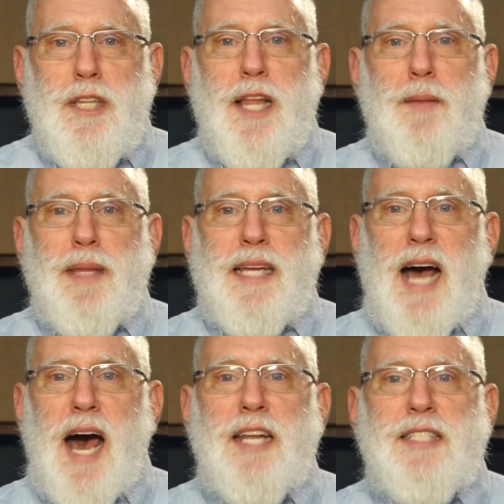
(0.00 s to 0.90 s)
to tell him that
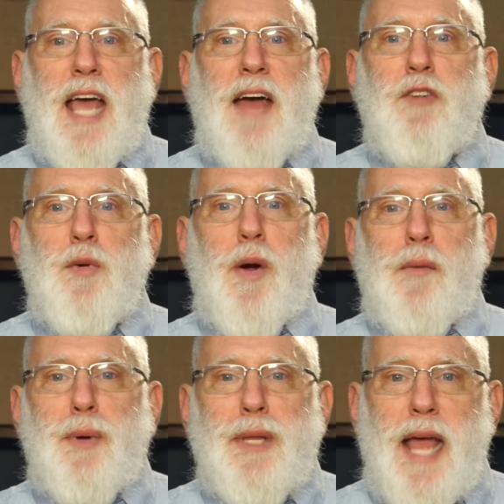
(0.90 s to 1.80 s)
God is everywhere
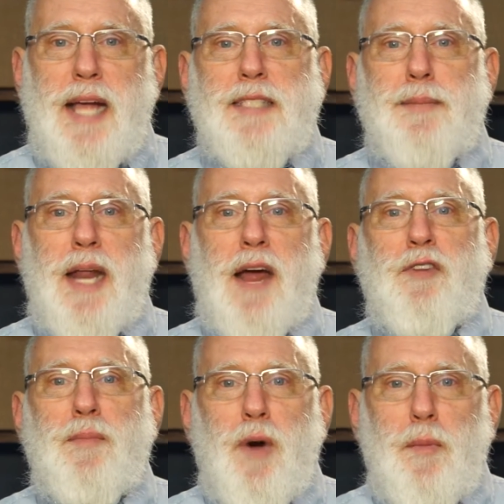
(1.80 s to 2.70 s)
and protects him at
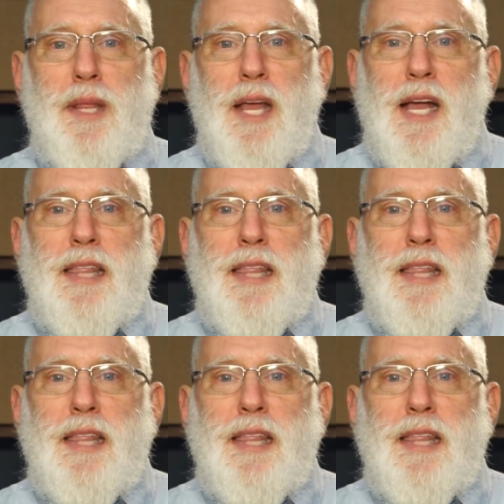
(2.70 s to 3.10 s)
every moment,